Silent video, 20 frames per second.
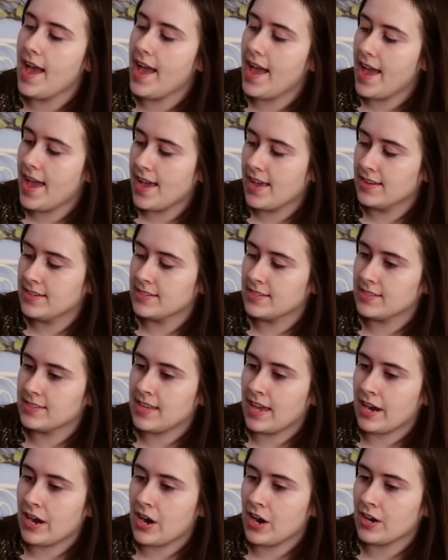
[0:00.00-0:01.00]
and
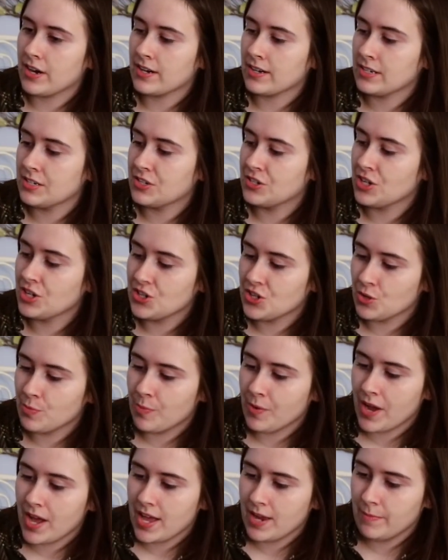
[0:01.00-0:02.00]
they are
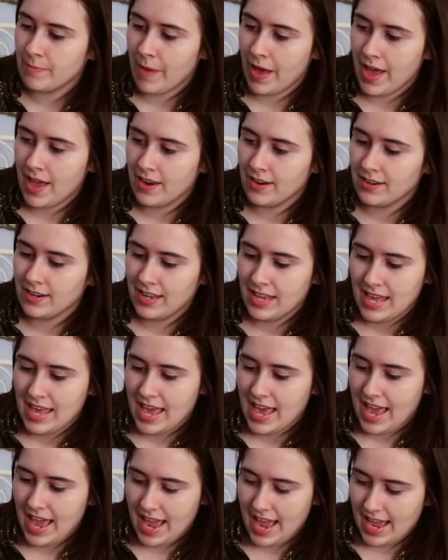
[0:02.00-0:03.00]
gingerbread men,
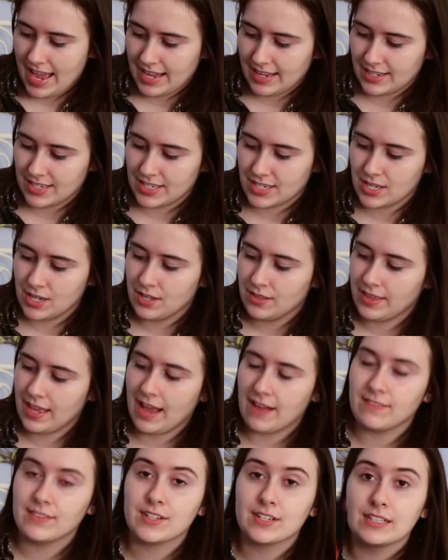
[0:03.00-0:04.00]
and they
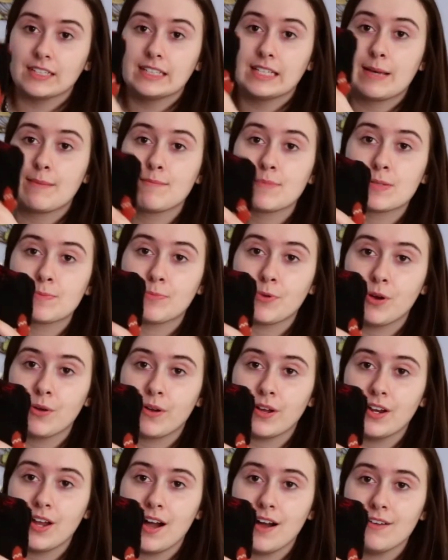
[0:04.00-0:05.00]
have little limbs
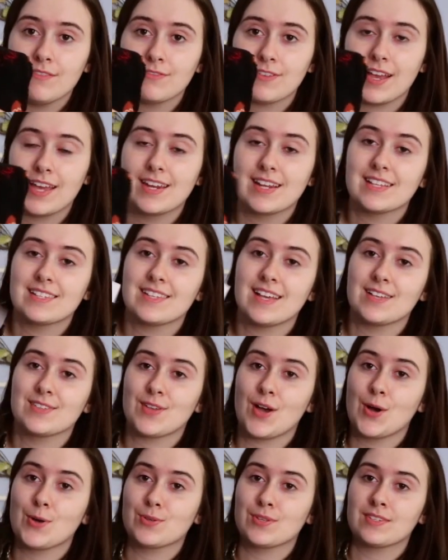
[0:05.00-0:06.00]
broken off, and it says
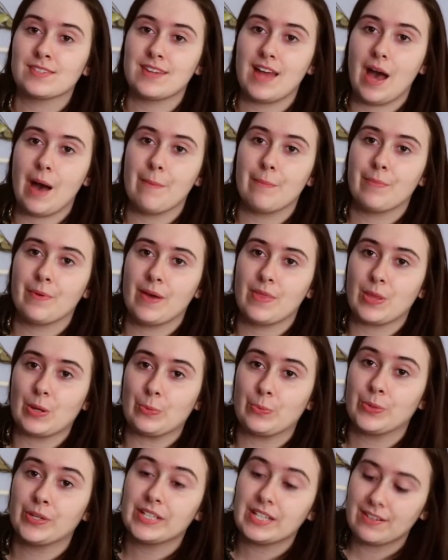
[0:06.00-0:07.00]
"Oh snap," and they're
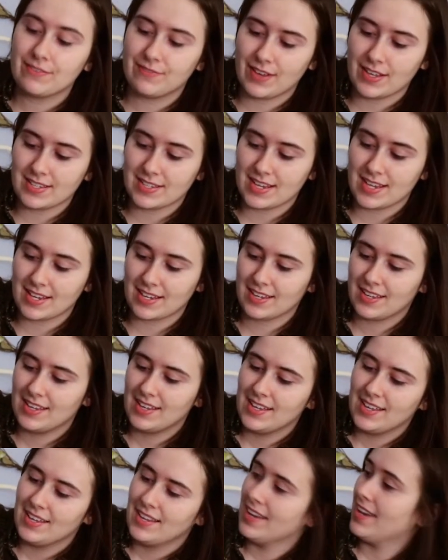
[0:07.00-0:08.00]
really fuzzy.
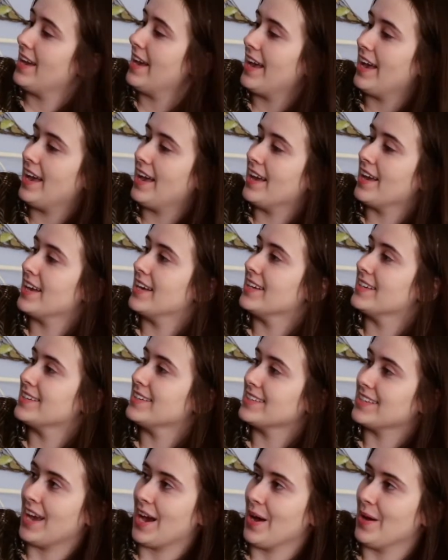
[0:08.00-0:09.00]
And
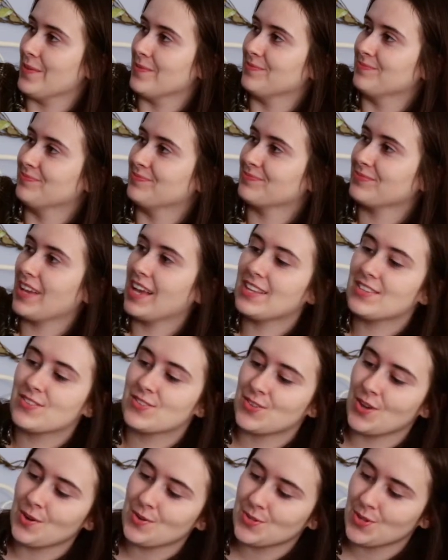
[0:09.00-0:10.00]
yeah, it's
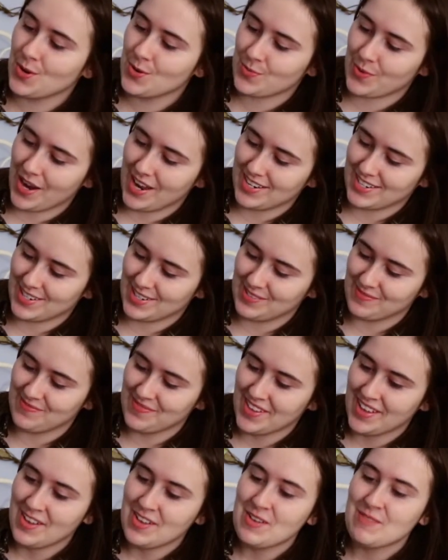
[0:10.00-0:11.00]
so, so random,
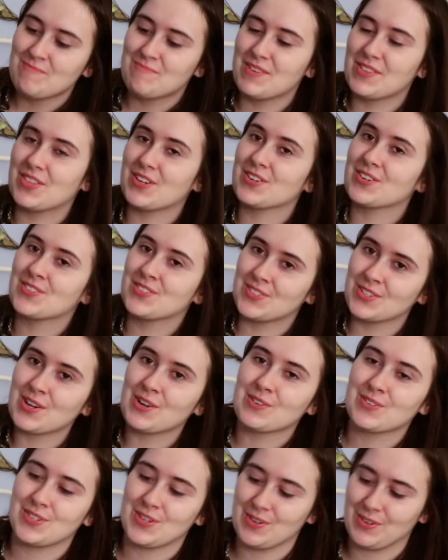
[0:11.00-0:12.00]
but they're
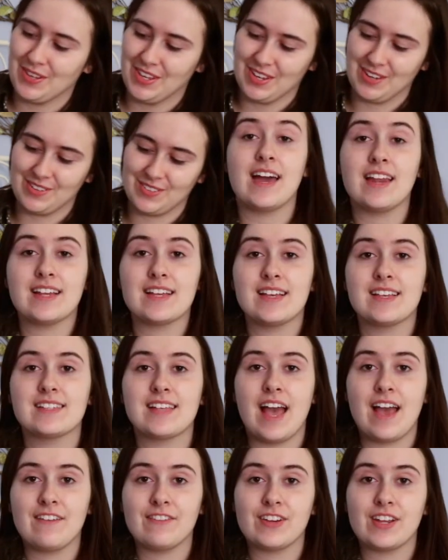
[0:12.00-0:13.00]
so, so cute. That is
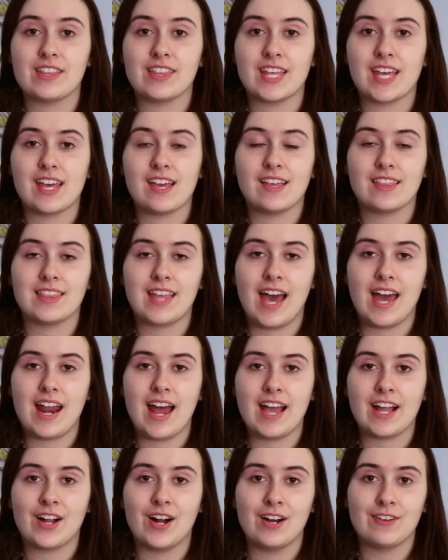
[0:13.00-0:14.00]
everything that
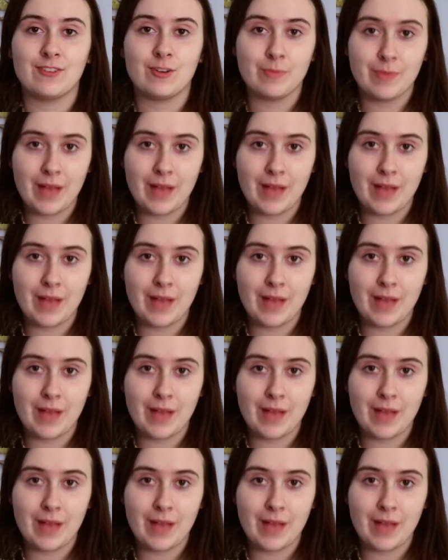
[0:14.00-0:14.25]
I got for